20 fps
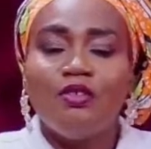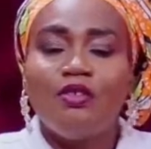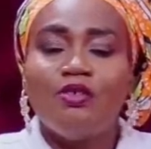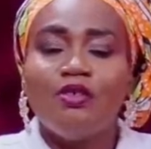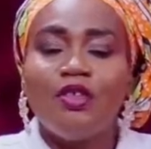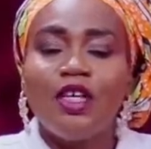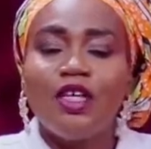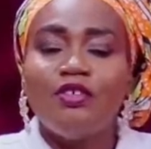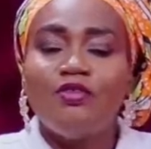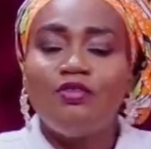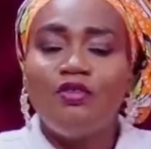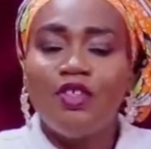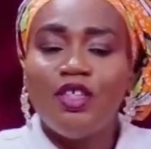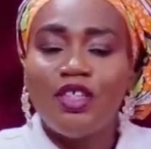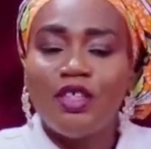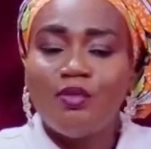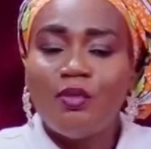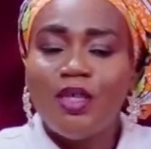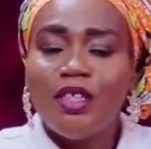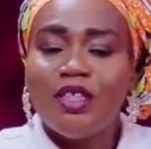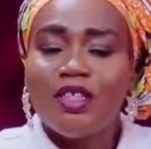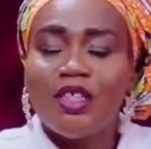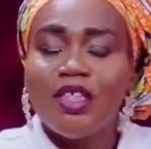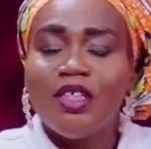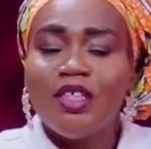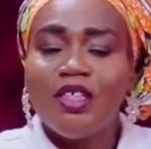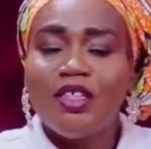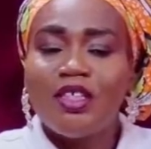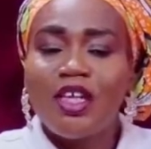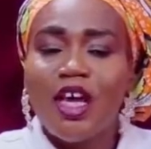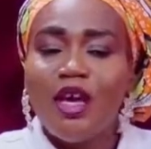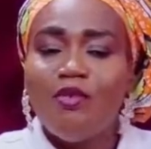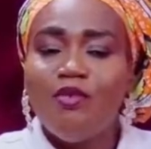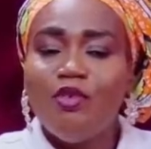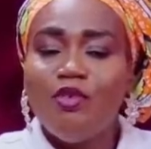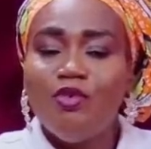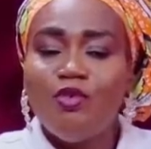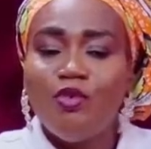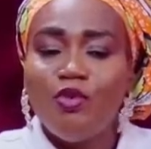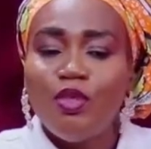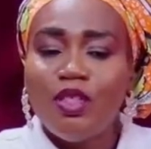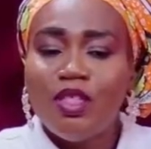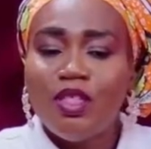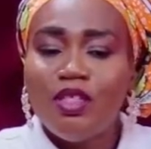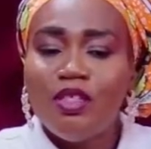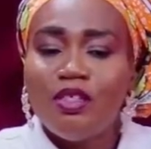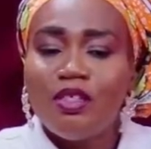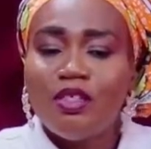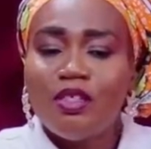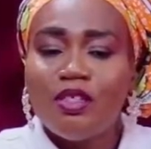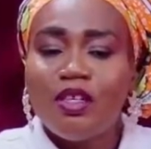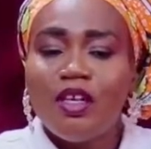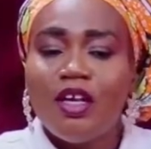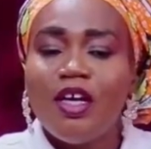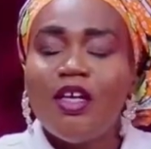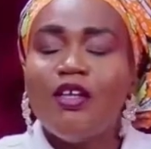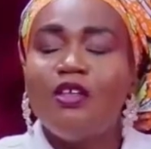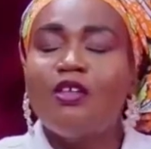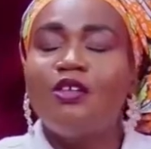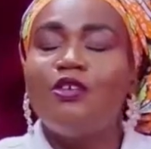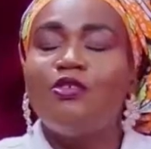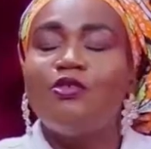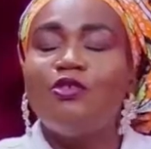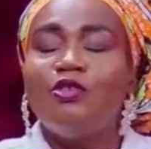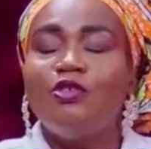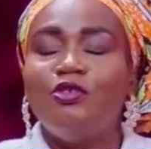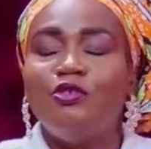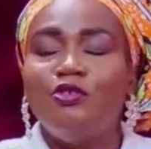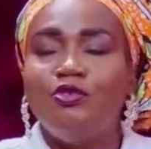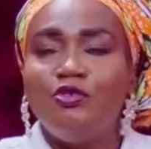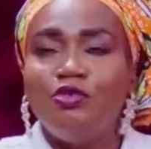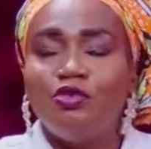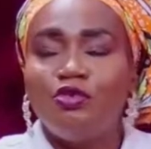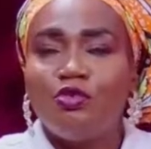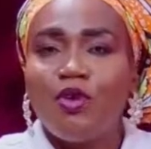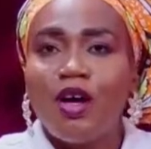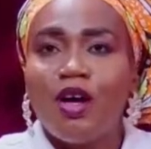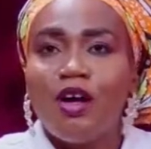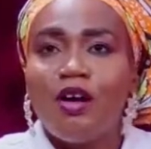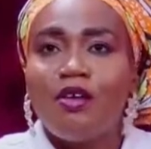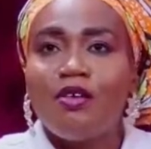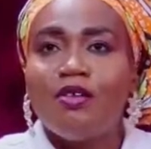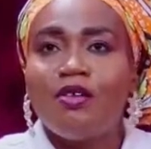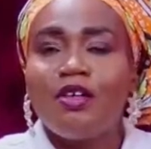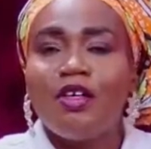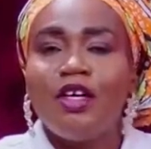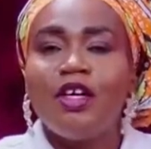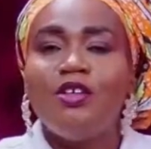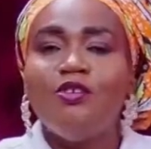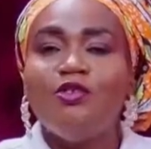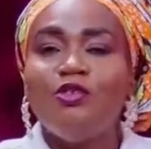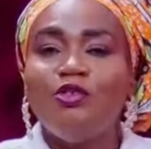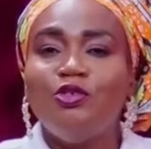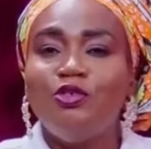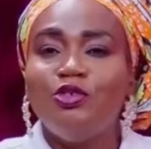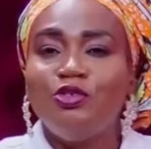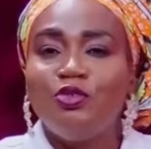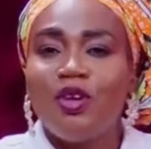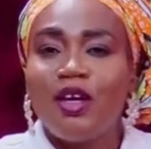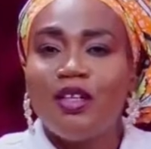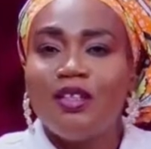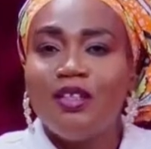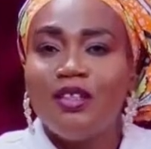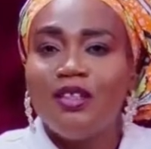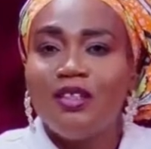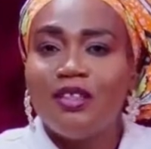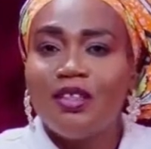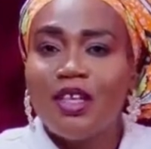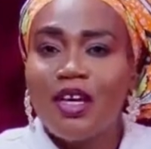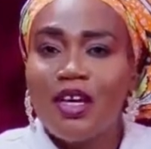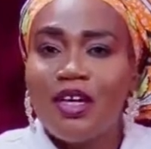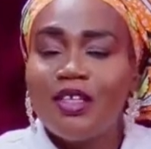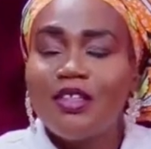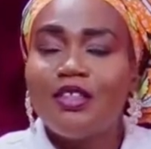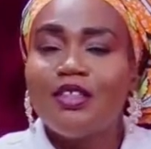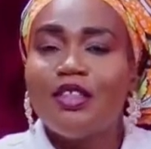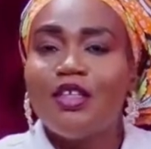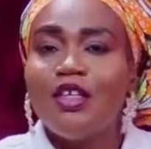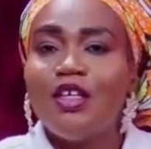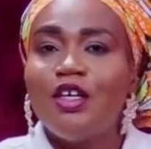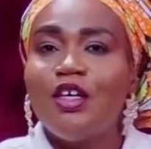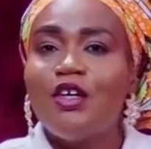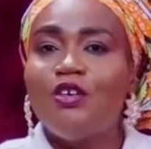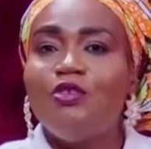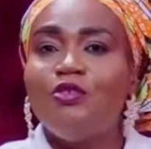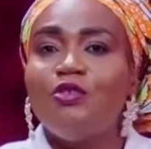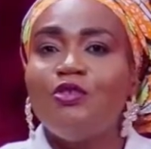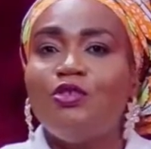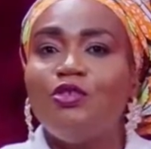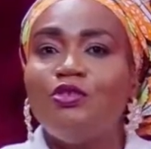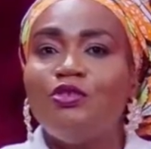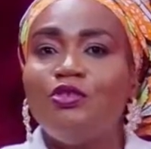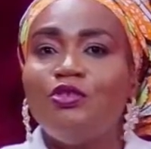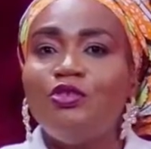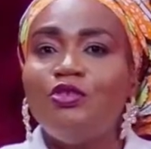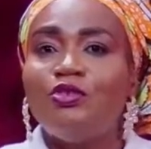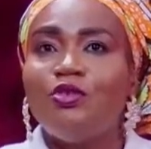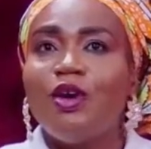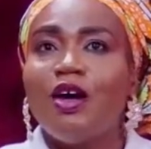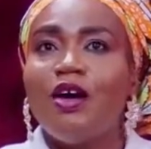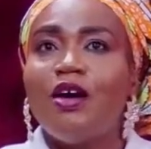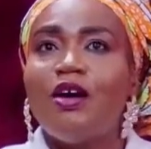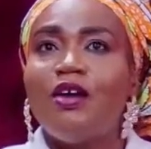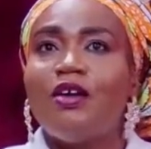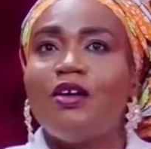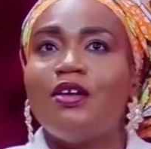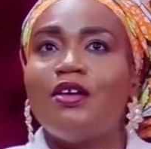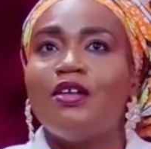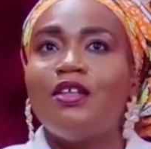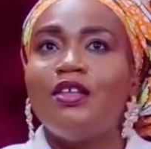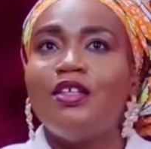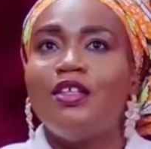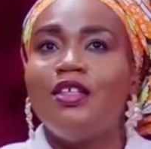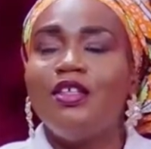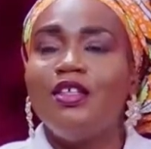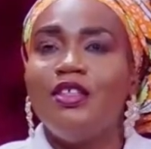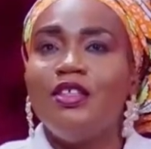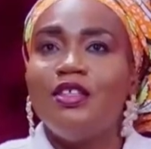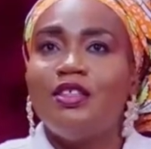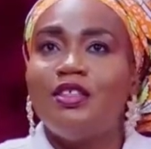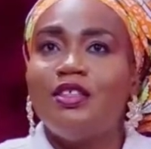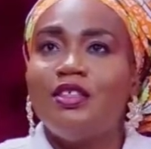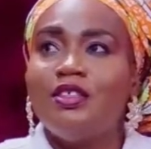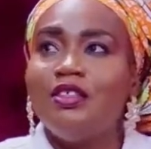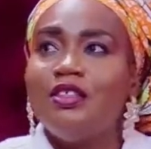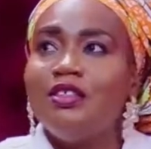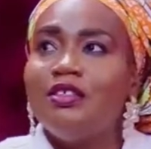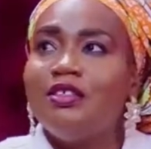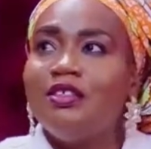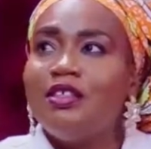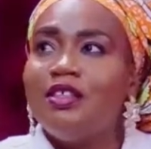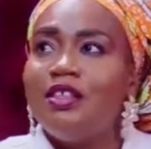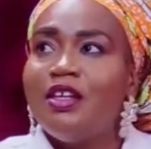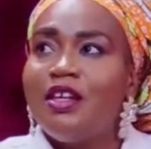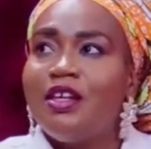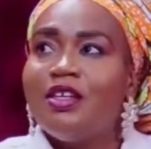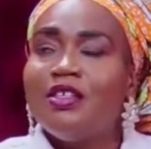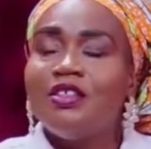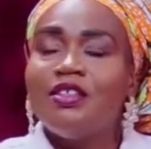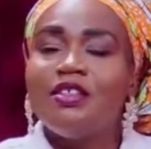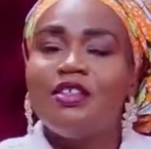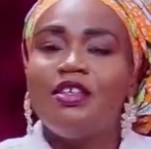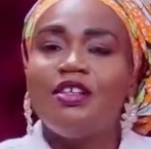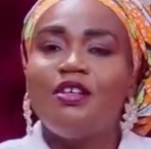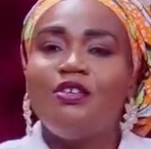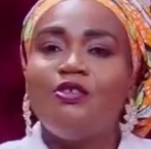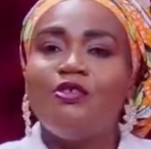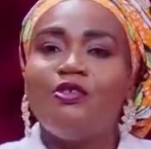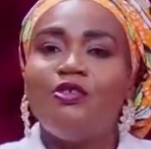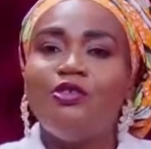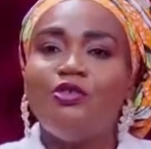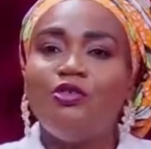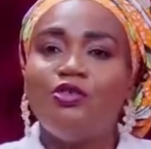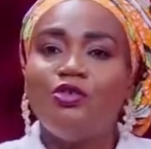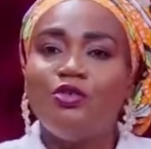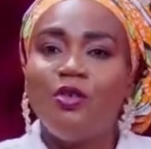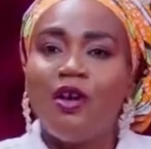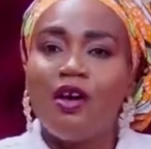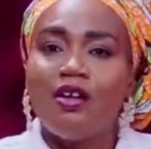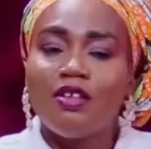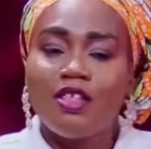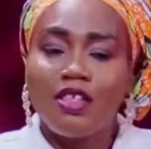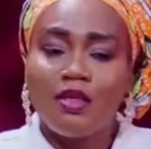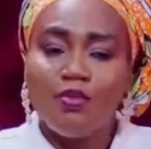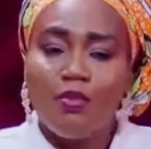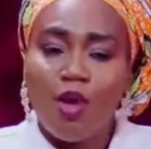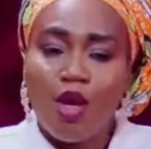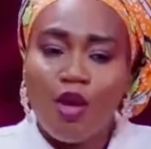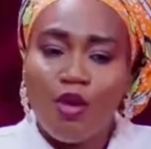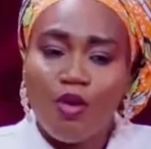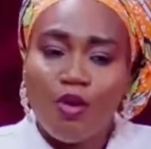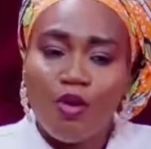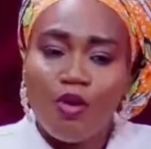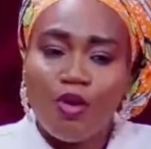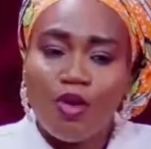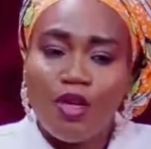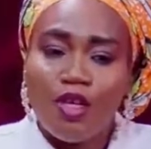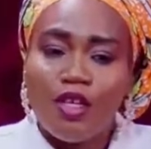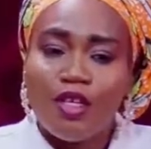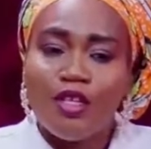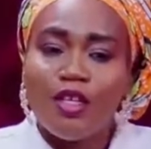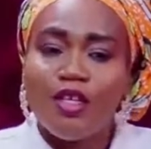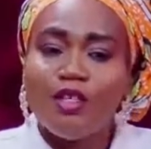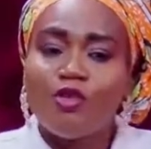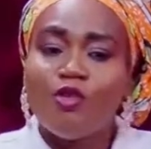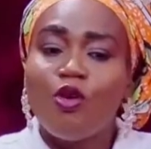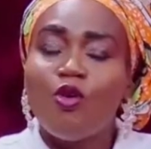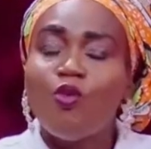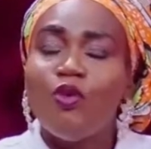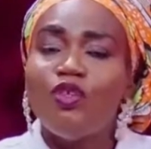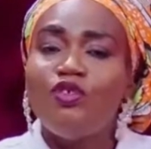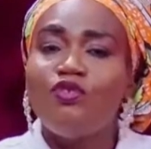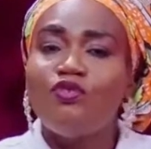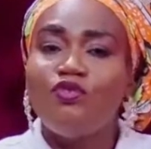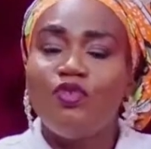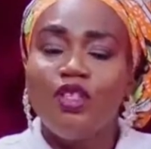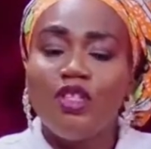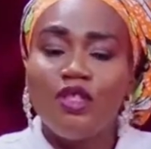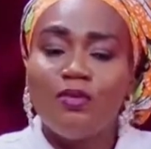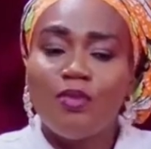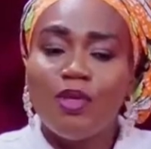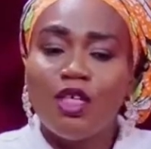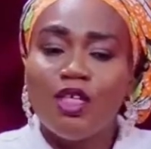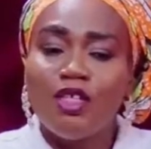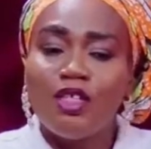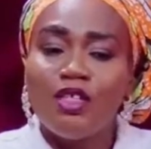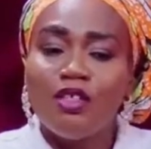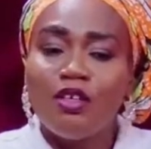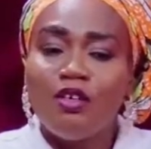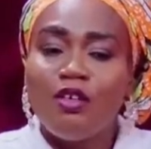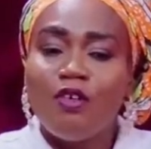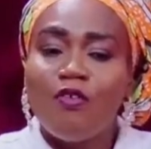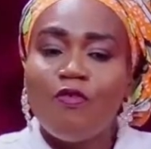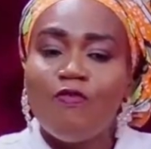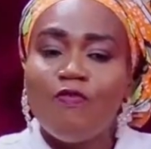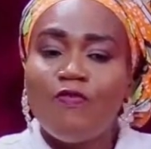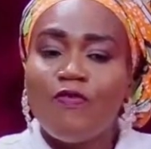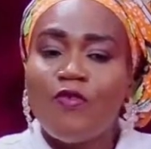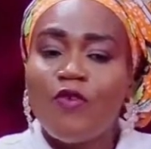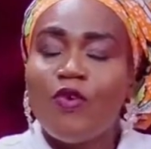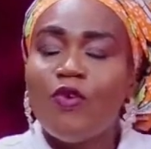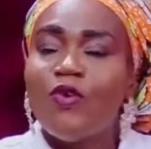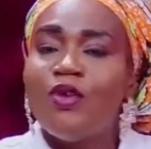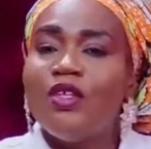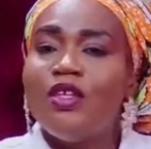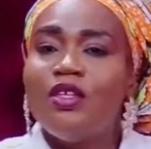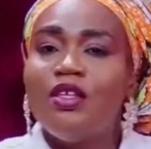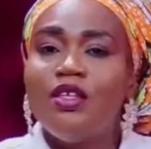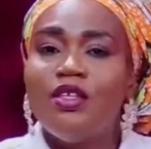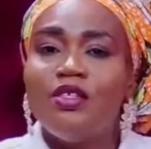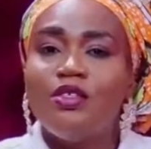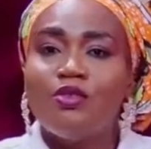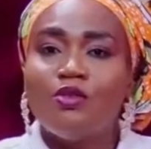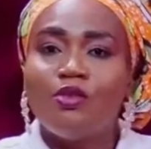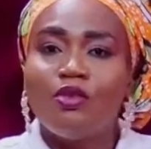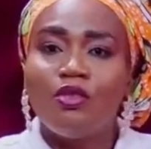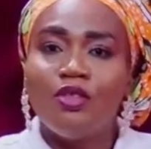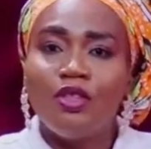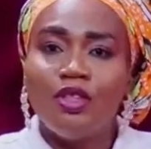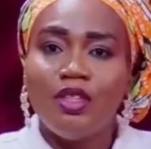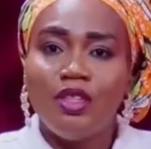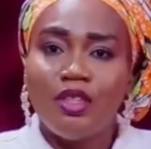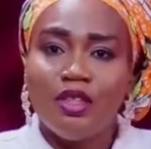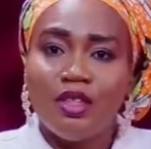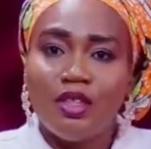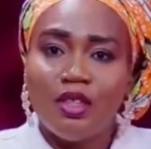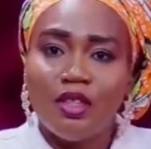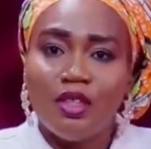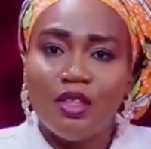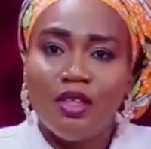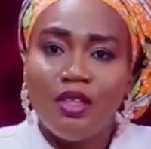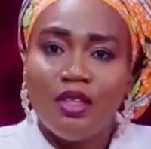to get treatment anytime you notice anything unusual, any unusual discharge, any unusual itchiness, any unusual smell. There's always treatment for this condition.